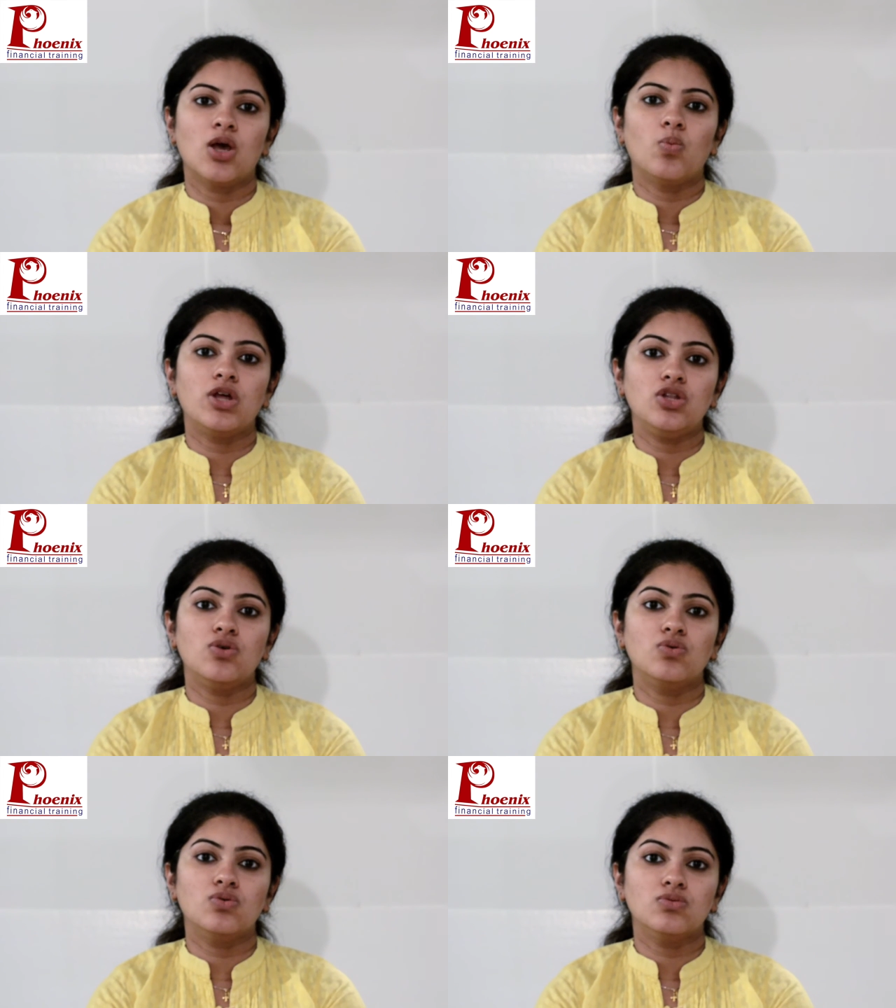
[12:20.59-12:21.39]
when
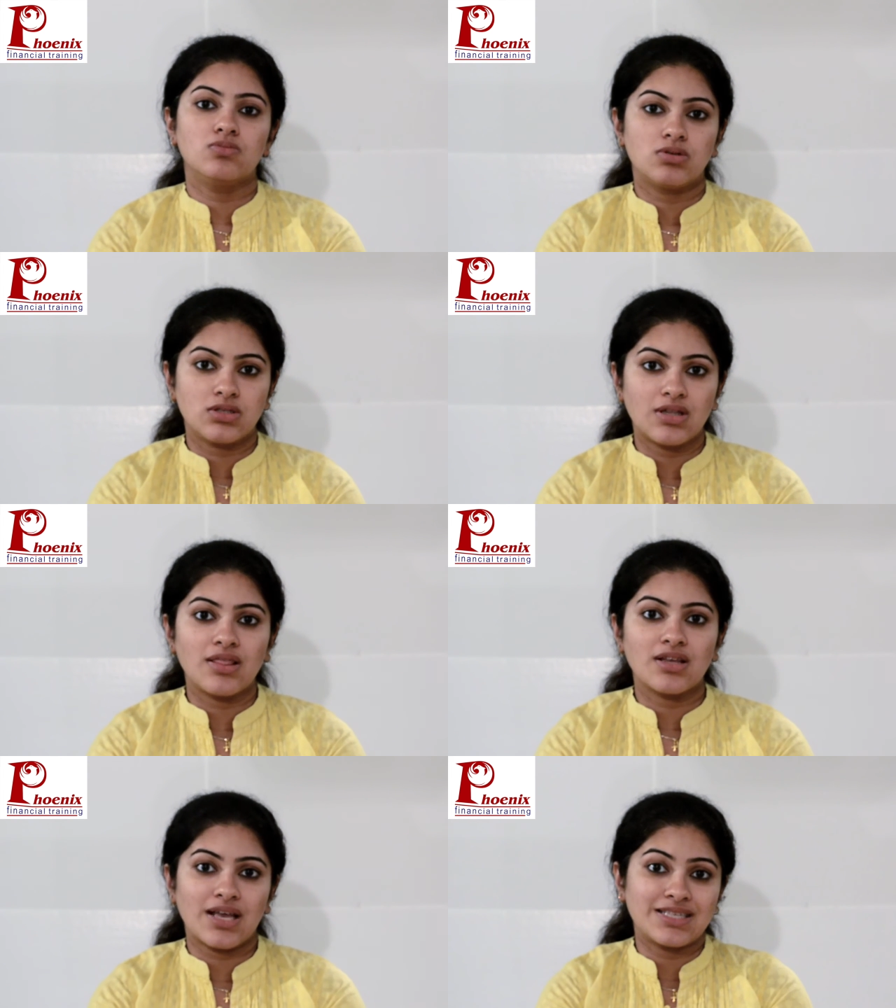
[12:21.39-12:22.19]

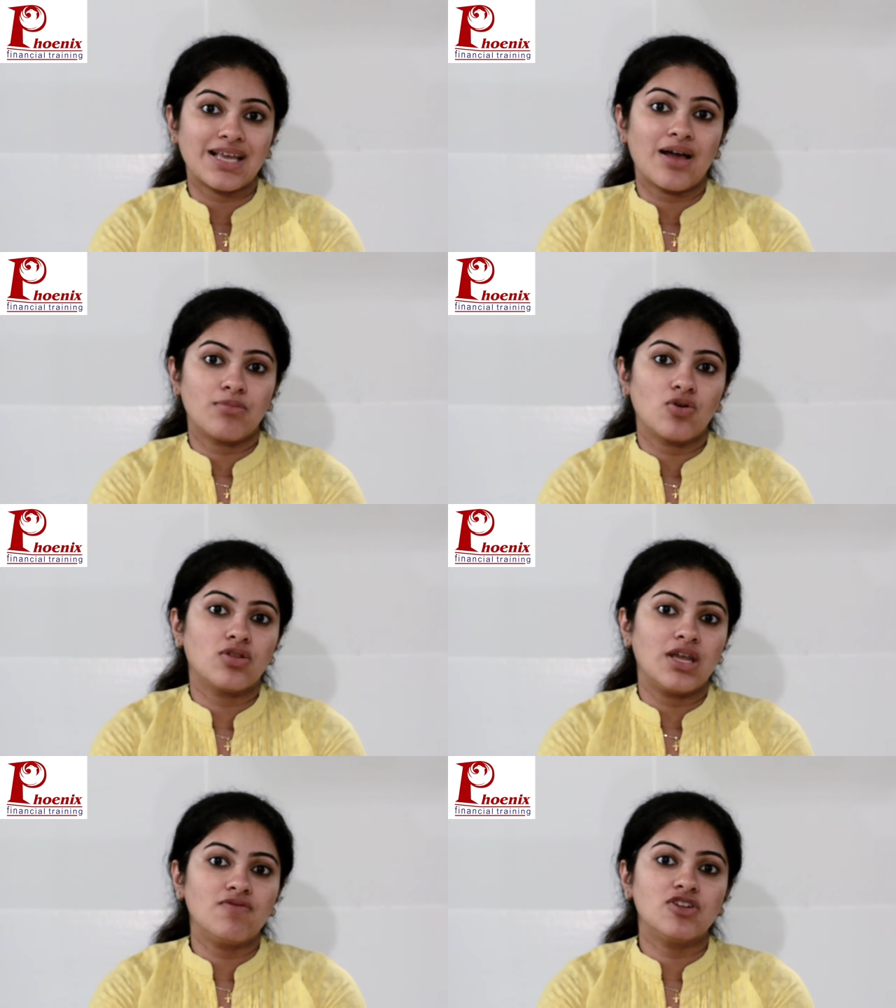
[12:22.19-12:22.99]
the examiner or
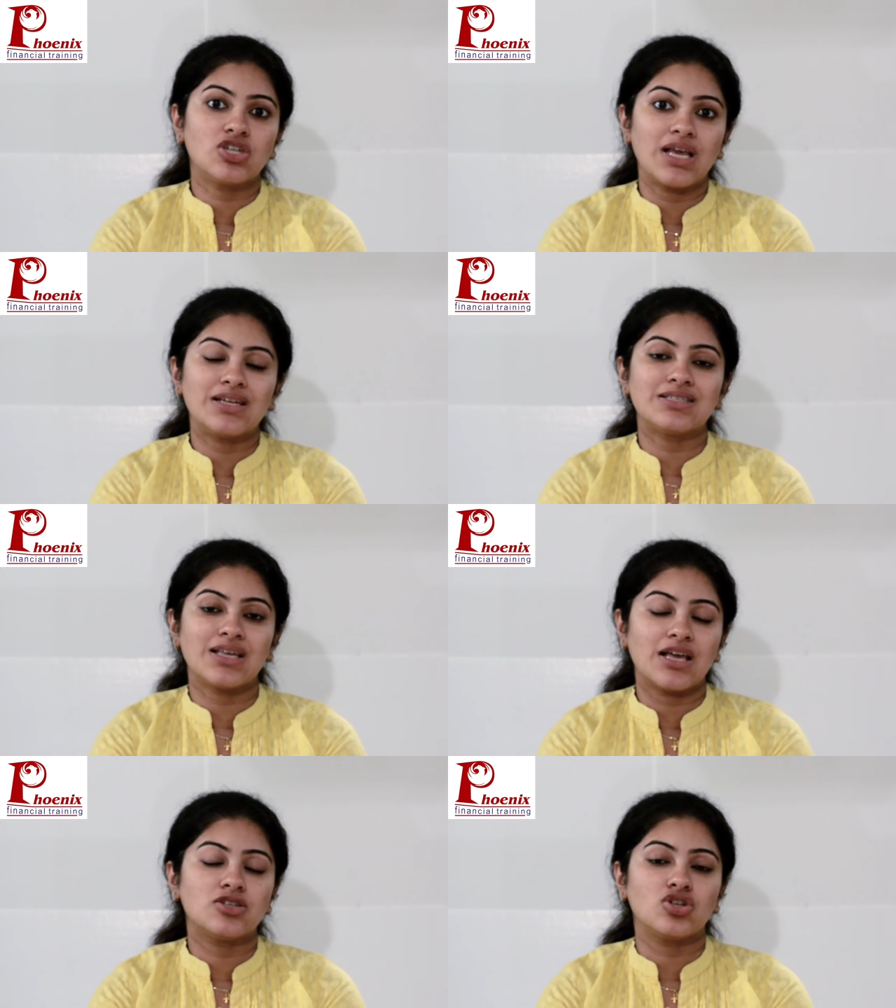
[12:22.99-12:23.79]
the invigilator
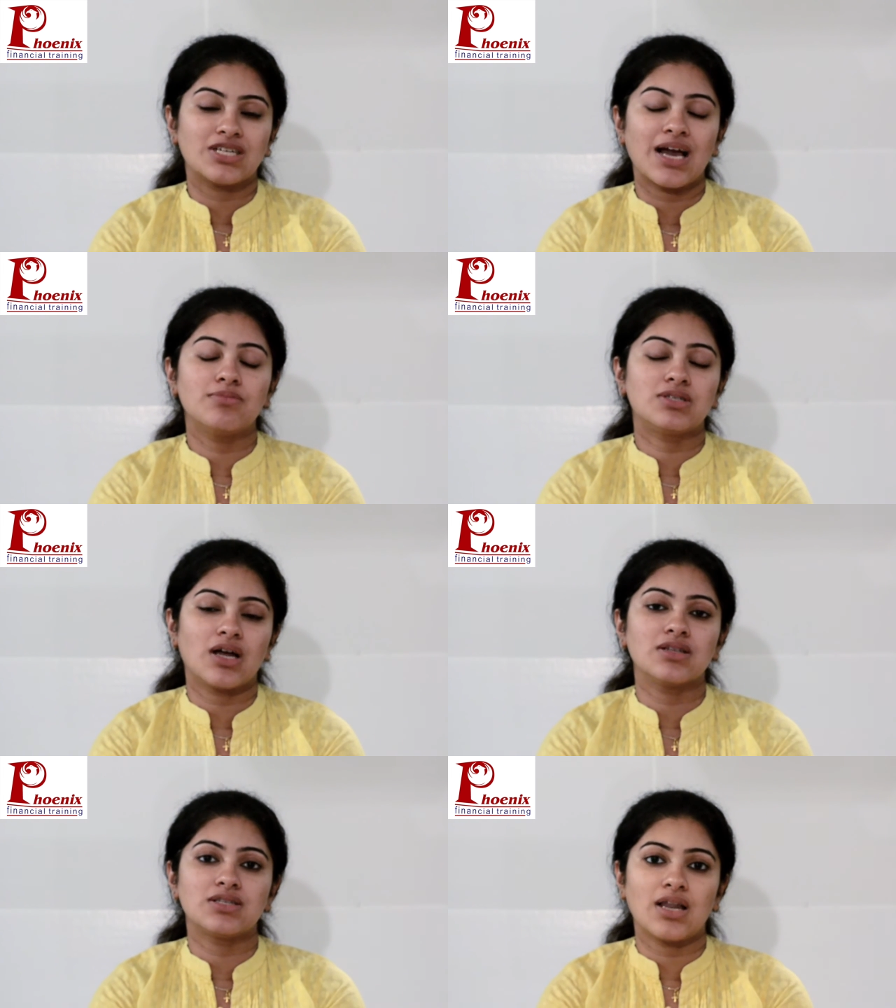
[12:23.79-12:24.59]
says your time
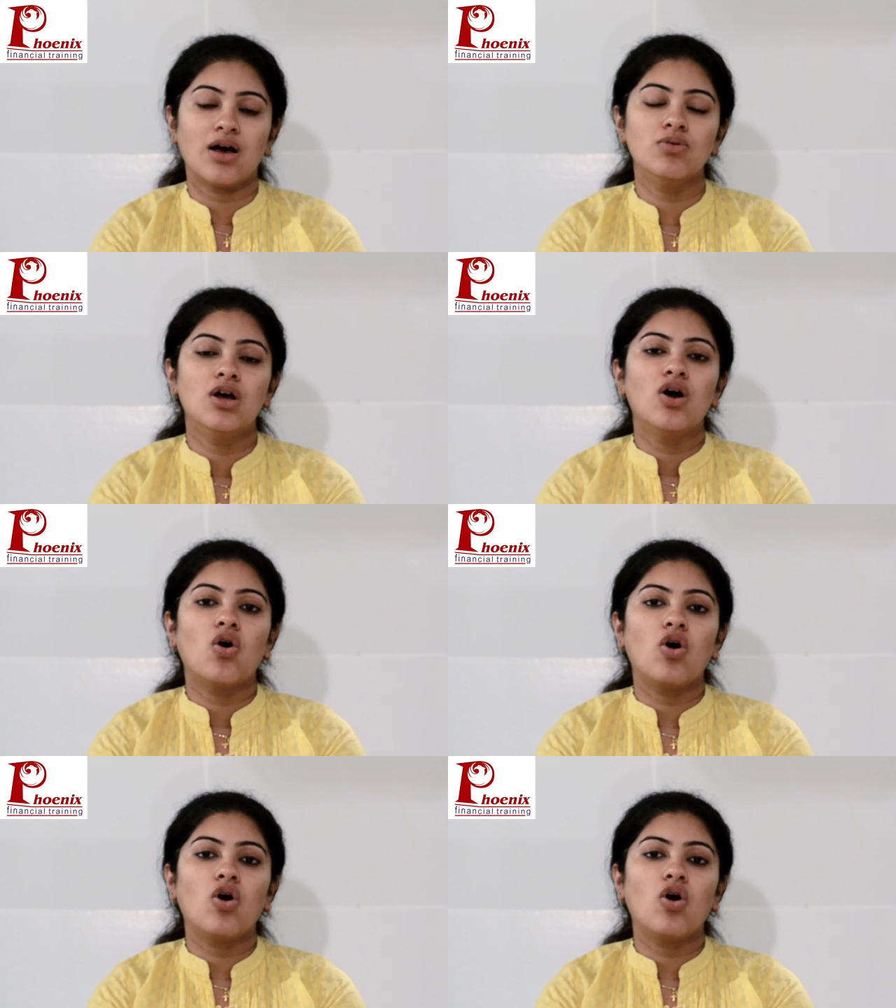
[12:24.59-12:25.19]
starts now,